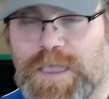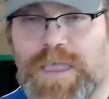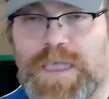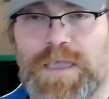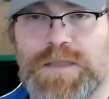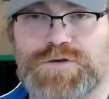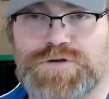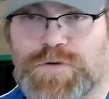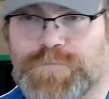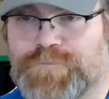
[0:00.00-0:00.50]

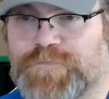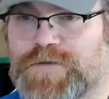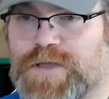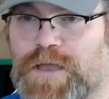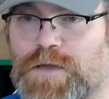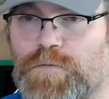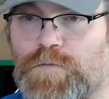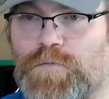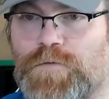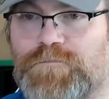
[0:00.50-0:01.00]
And don't
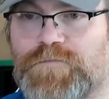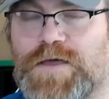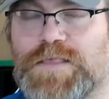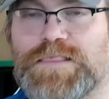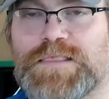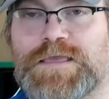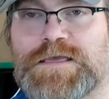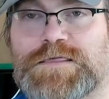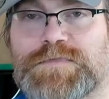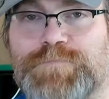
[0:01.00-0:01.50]
forget, we've got
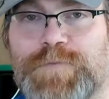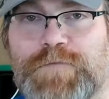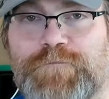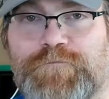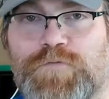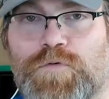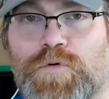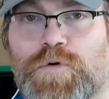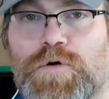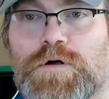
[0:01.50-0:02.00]
links
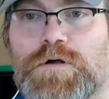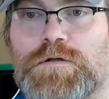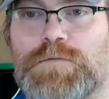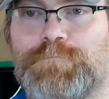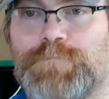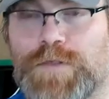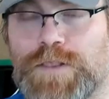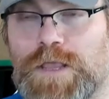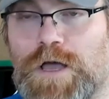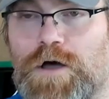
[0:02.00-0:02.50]
before
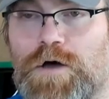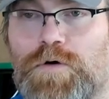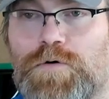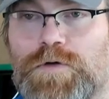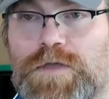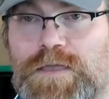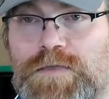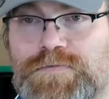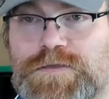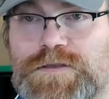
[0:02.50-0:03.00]
below
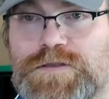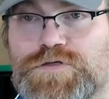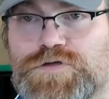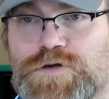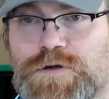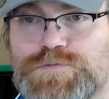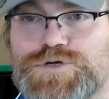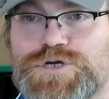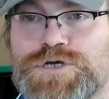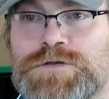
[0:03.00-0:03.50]
in the
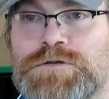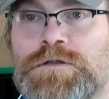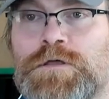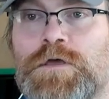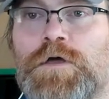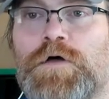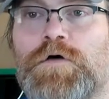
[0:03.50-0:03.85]
description